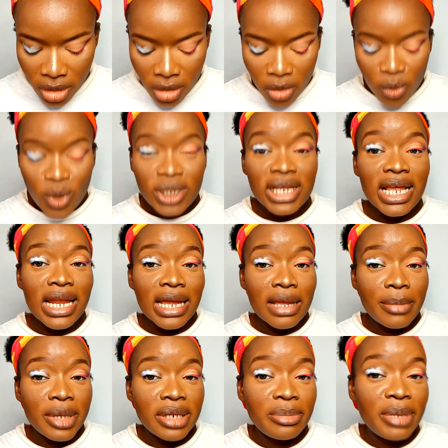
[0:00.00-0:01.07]
One thing I like
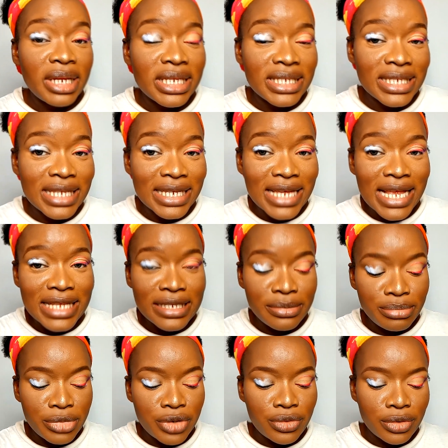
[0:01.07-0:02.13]
about the palette is that it has a
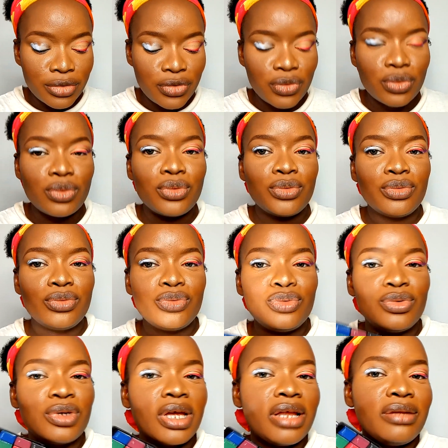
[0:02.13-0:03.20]
mirror, so you
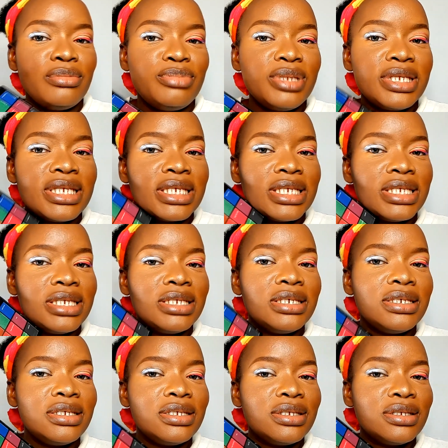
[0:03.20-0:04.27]
can basically
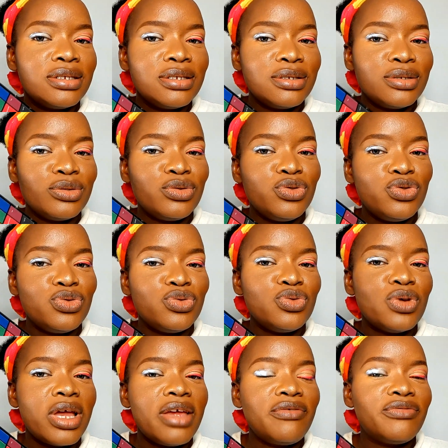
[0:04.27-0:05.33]
do
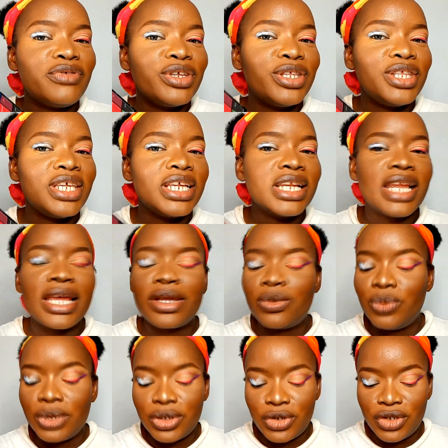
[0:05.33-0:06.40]
everything like
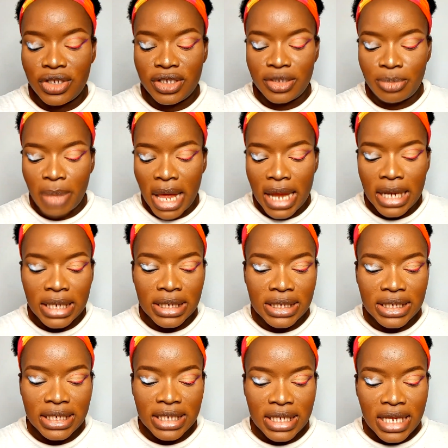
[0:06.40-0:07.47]
with this palette.
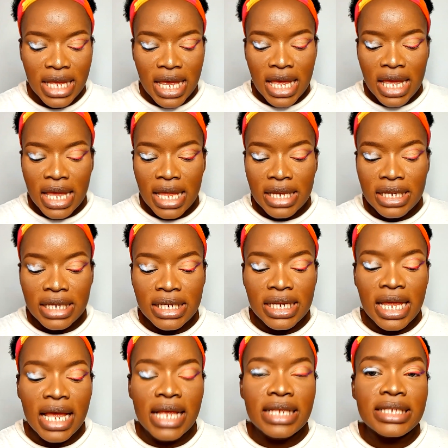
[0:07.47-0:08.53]
And then it
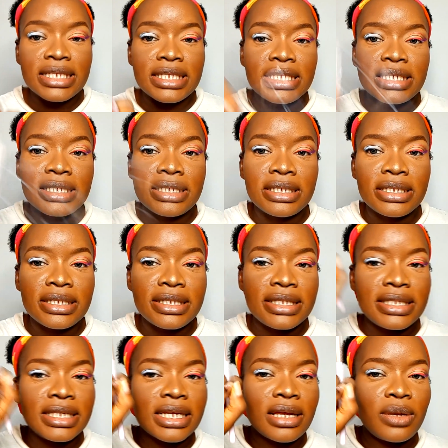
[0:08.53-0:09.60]
has the
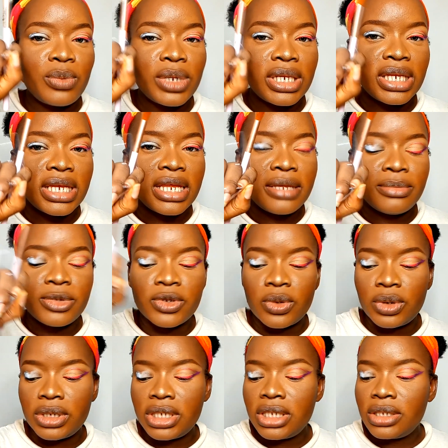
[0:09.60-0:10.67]
sticker with names
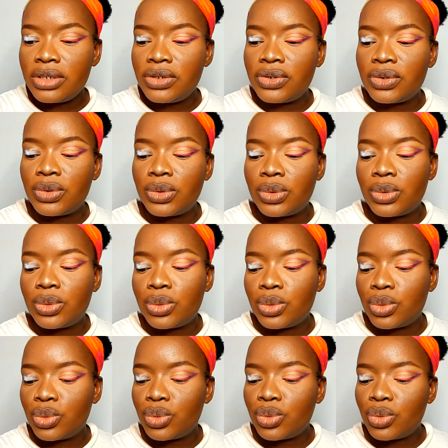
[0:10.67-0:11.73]
on it, so
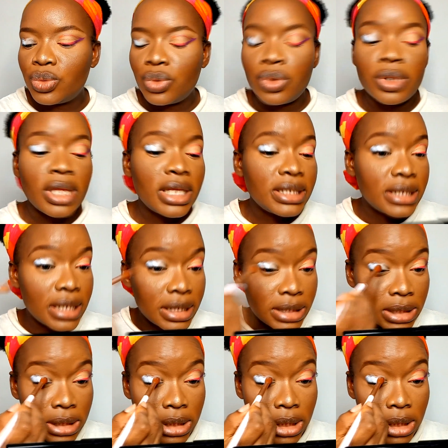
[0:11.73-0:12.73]
that's nice.